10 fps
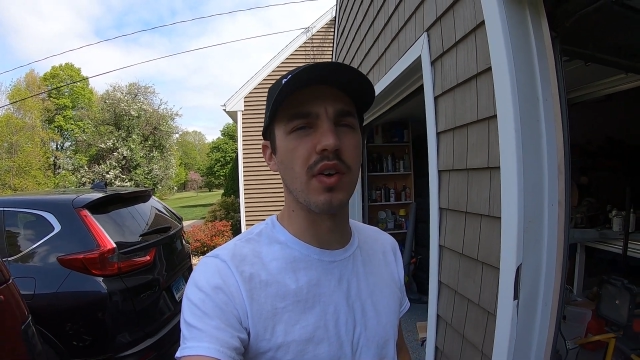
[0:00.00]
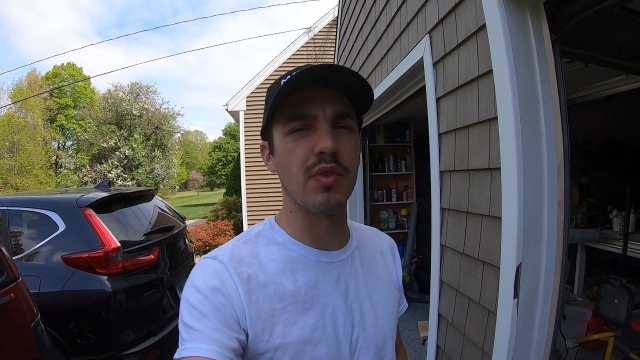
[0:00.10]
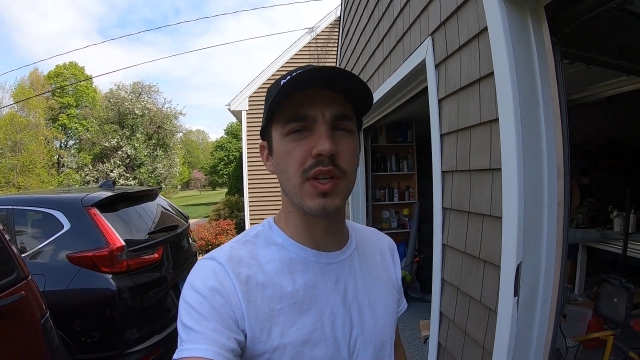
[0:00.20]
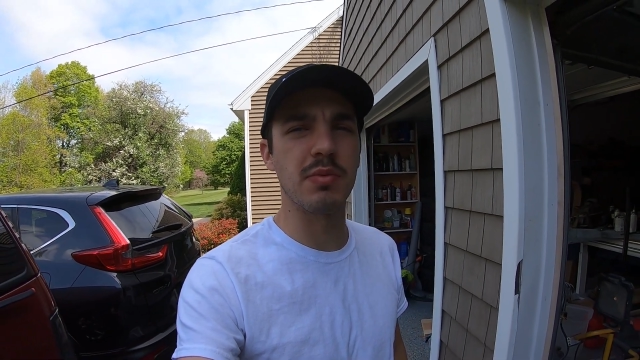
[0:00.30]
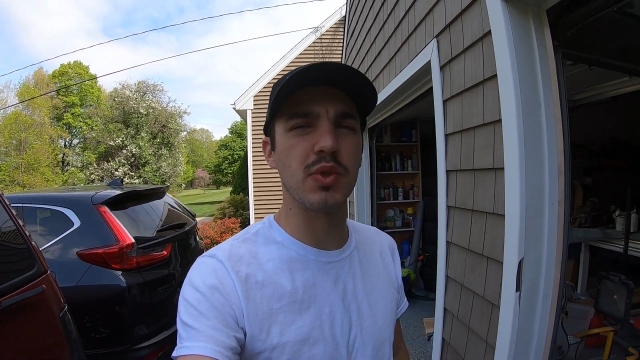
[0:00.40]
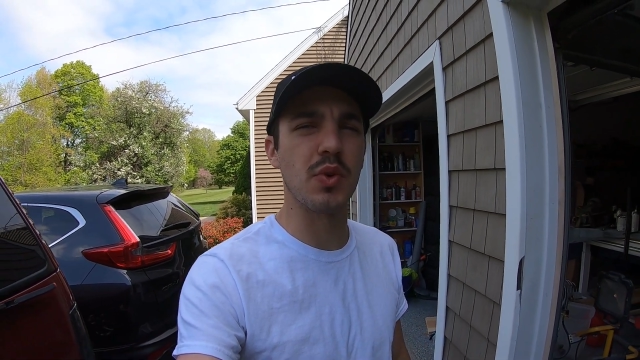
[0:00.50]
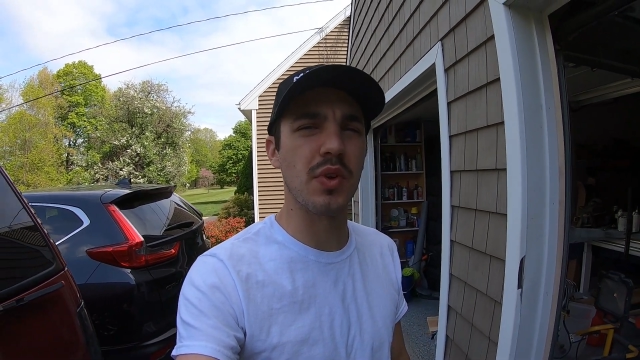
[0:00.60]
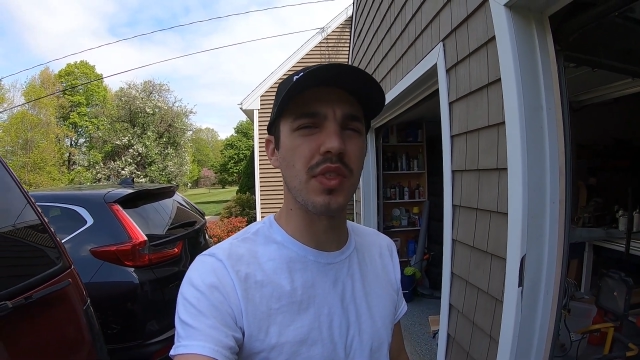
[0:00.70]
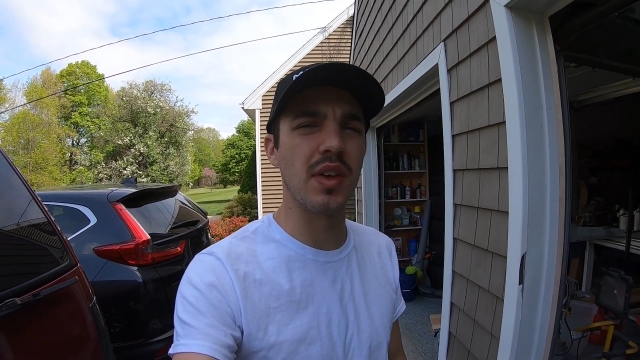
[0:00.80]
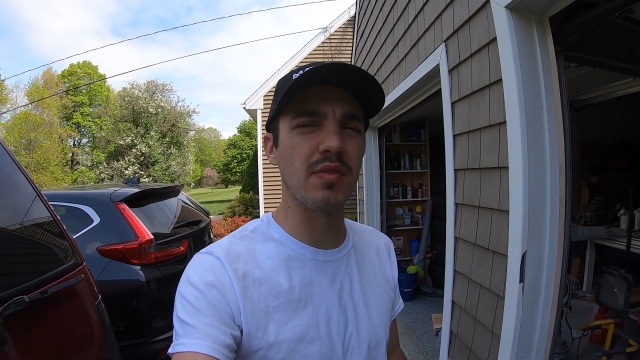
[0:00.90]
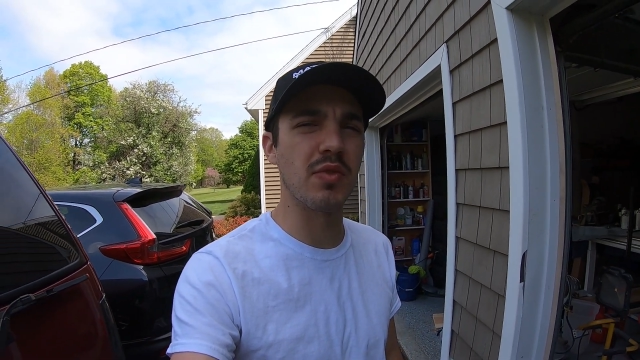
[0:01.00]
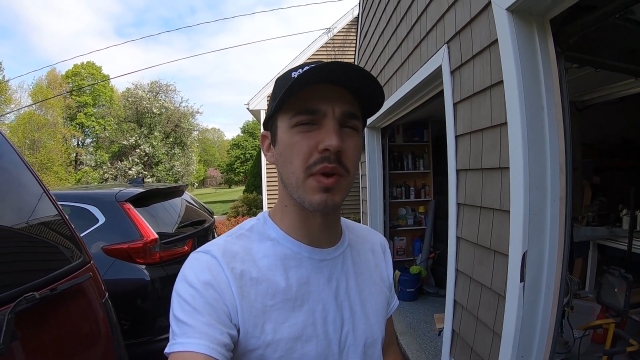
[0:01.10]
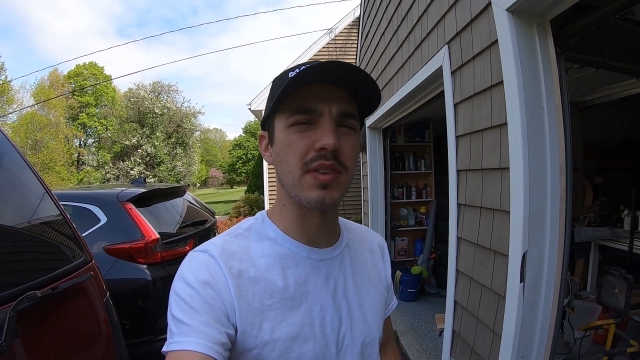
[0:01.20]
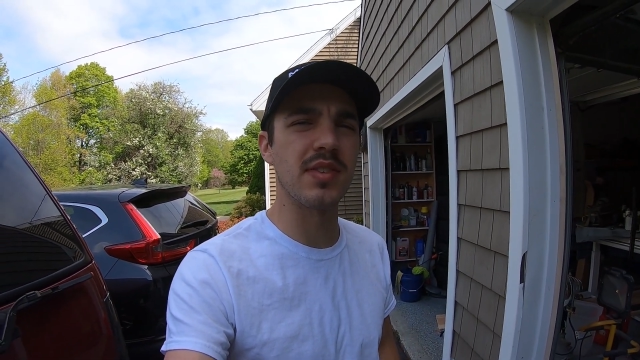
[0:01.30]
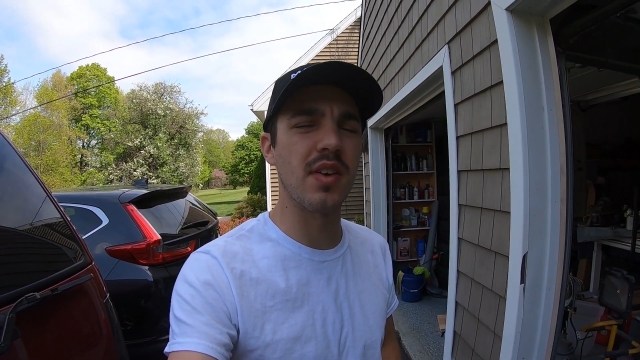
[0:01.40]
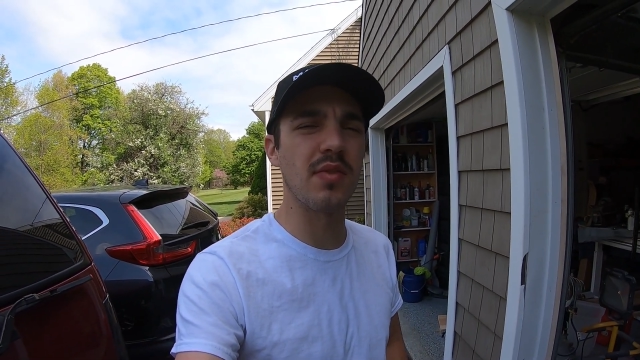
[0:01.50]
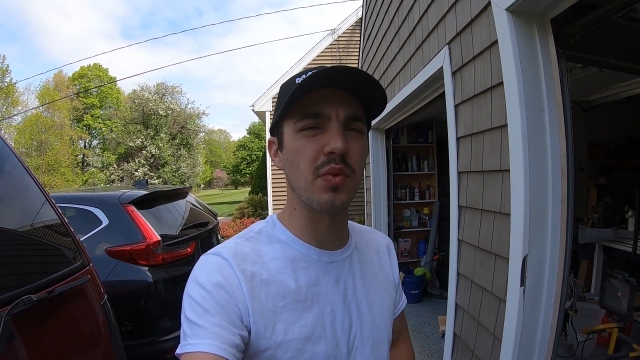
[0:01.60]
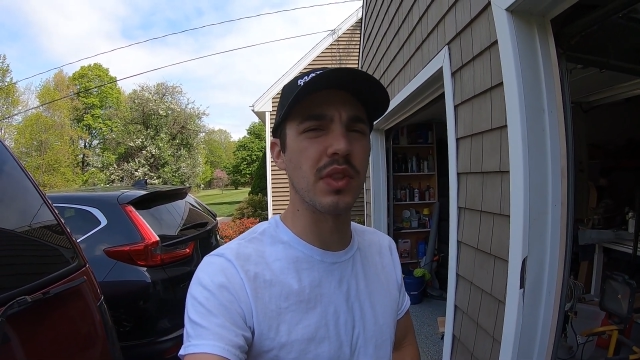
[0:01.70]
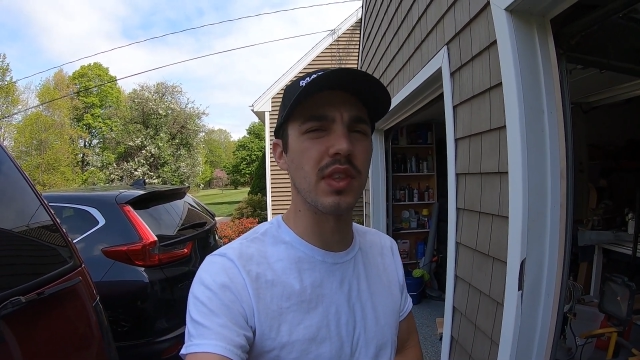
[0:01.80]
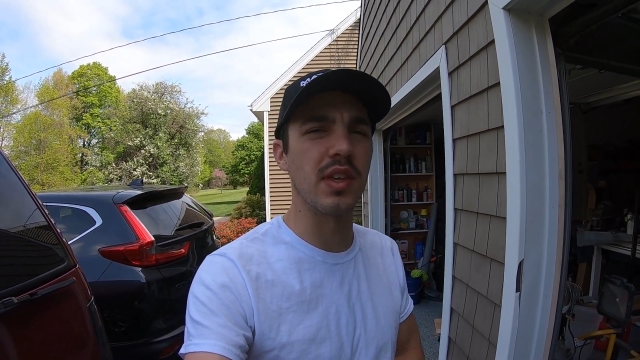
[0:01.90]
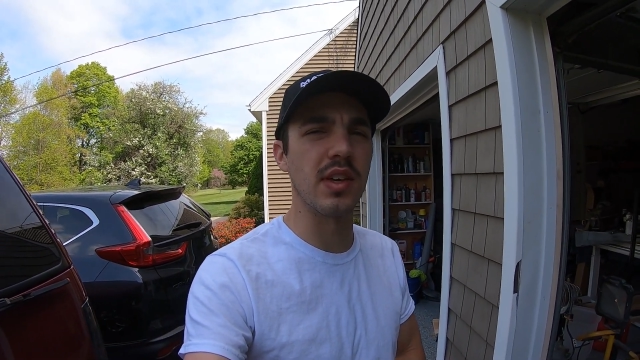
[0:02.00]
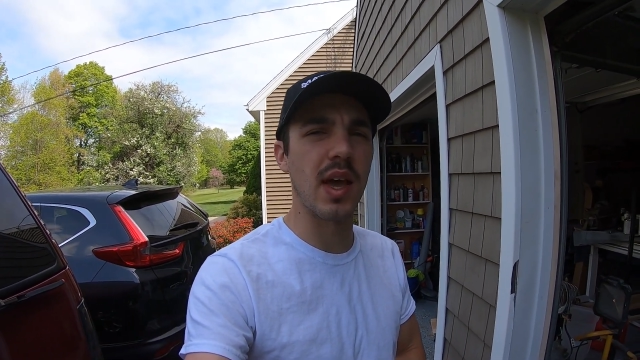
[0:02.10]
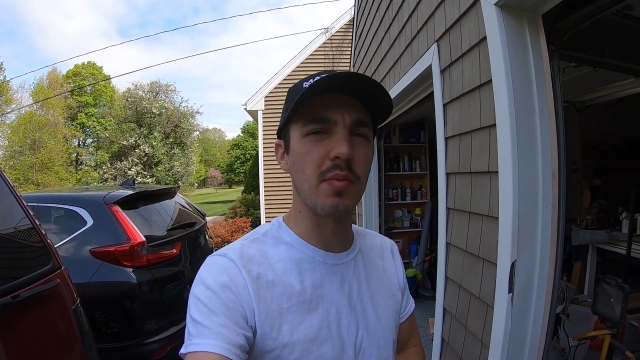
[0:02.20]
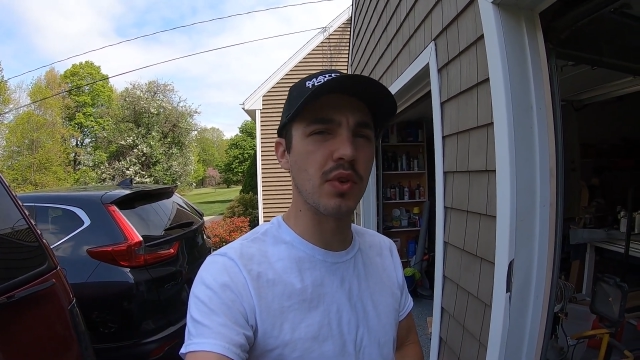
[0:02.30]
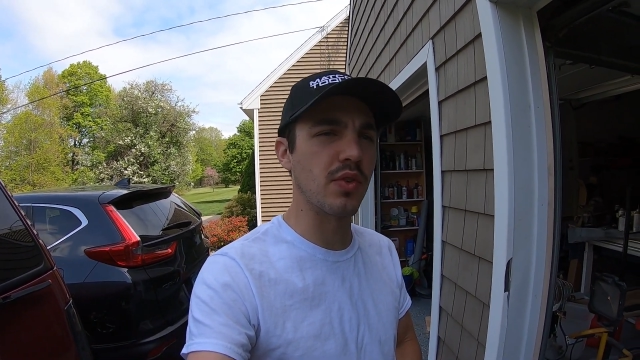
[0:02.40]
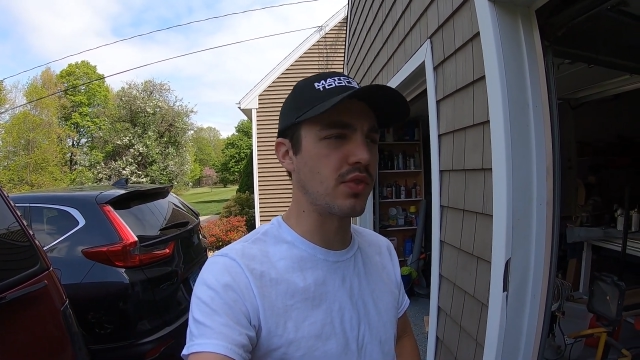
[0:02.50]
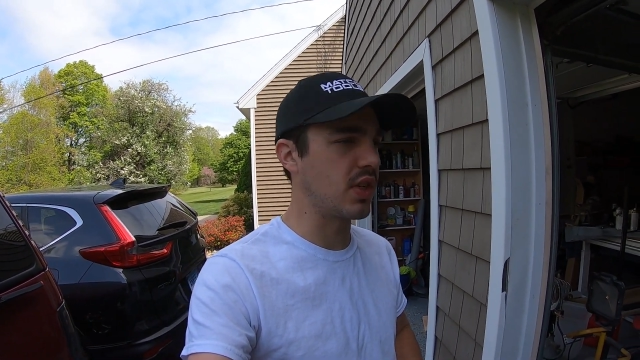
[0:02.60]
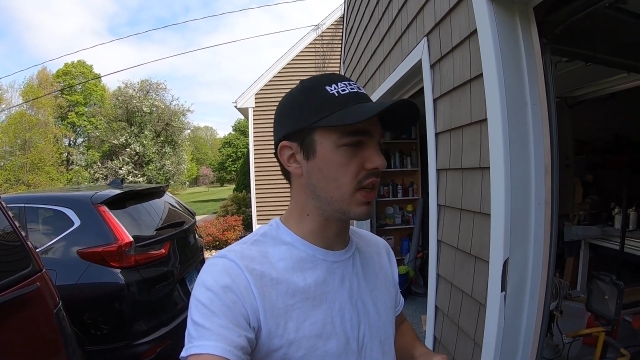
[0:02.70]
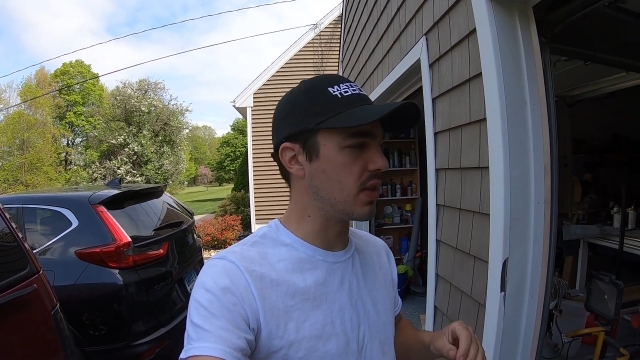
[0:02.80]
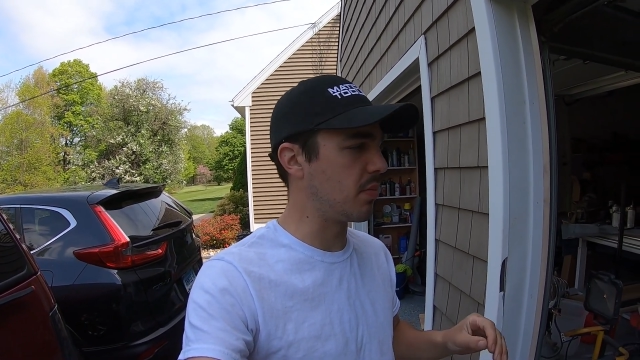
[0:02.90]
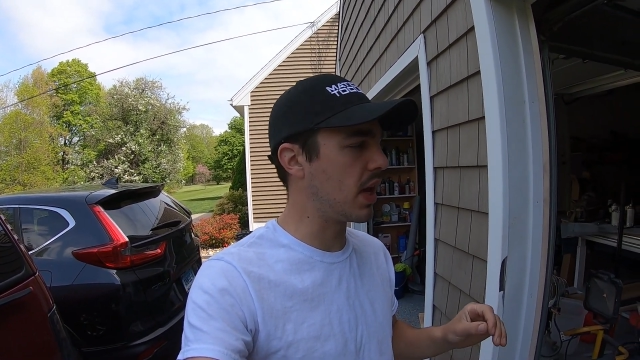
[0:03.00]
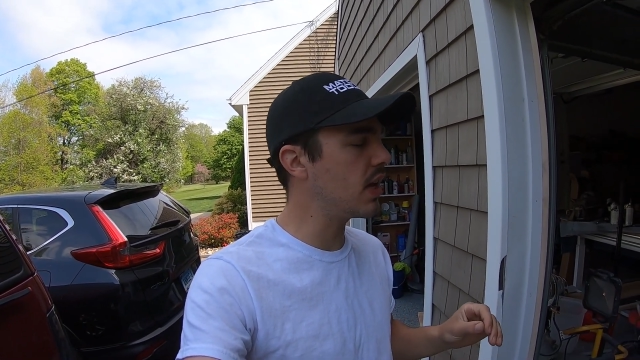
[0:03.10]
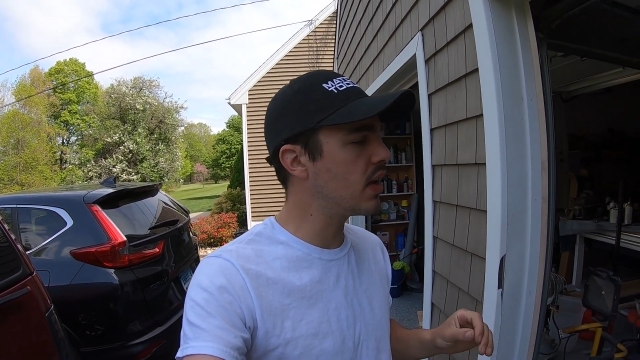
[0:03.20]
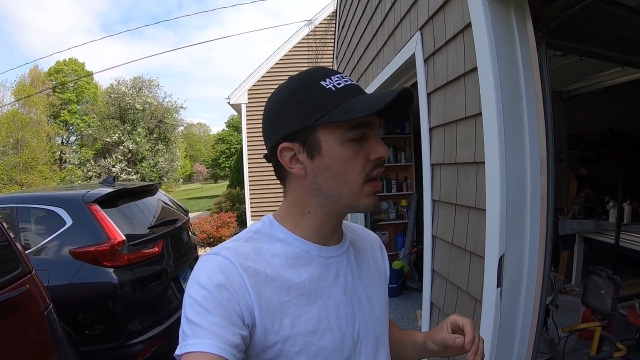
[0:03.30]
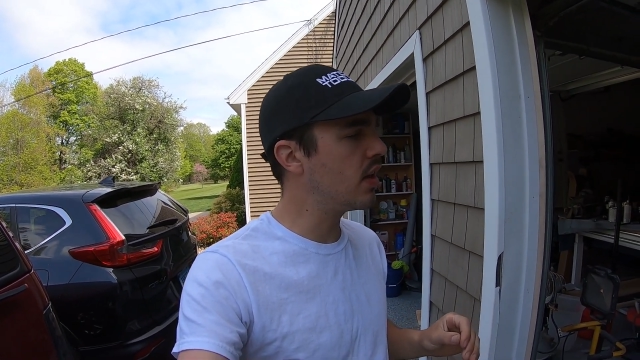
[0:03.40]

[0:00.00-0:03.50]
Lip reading: respiratory thing for myself with the chemicals in the paint.